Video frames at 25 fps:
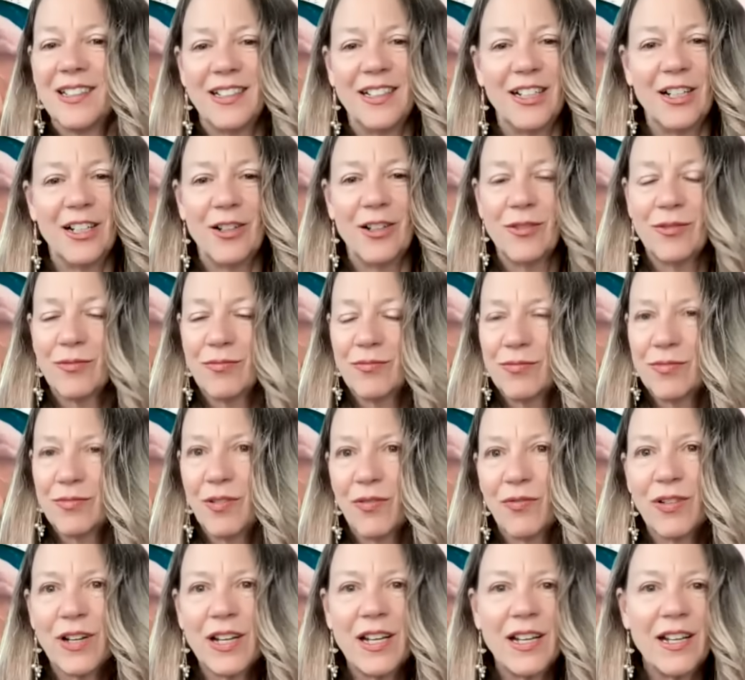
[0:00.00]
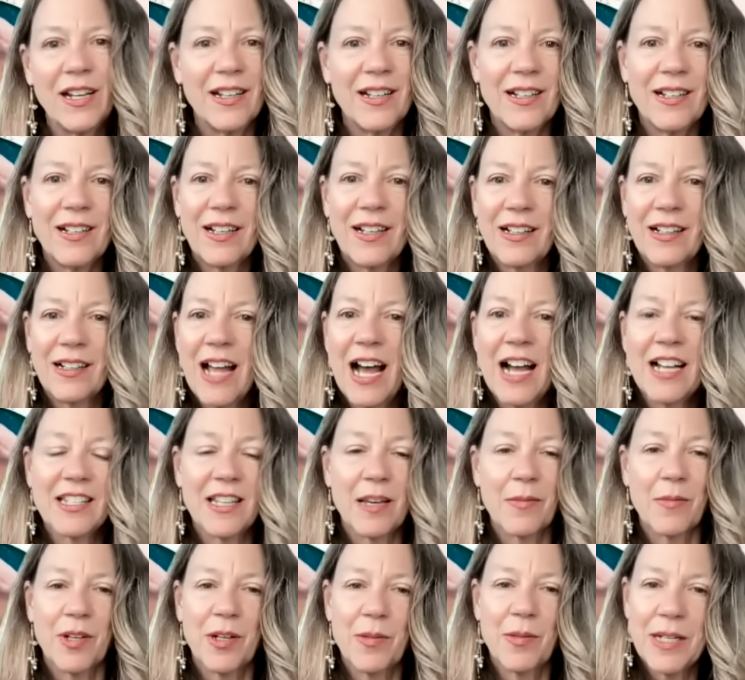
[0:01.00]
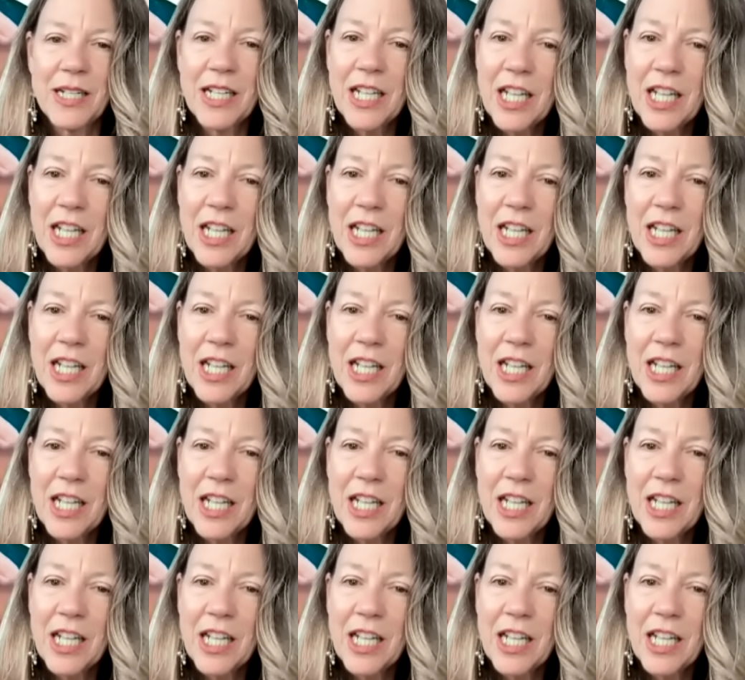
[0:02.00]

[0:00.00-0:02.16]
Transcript: you know, the free class I'm going to be